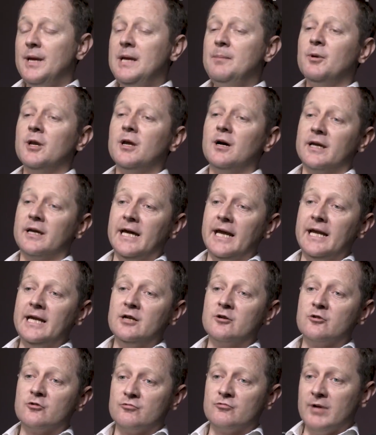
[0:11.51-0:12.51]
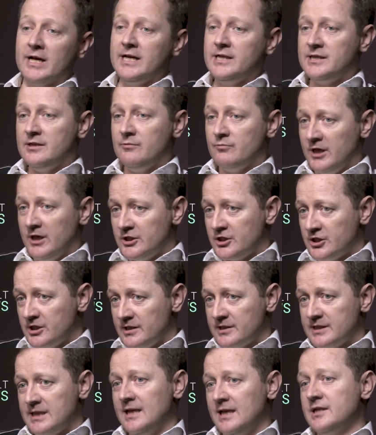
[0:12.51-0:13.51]
People are getting crazy rich
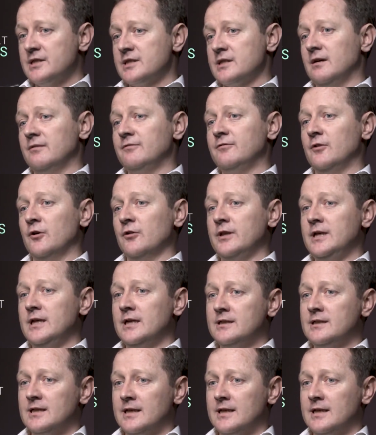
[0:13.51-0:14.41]
selling stuff on the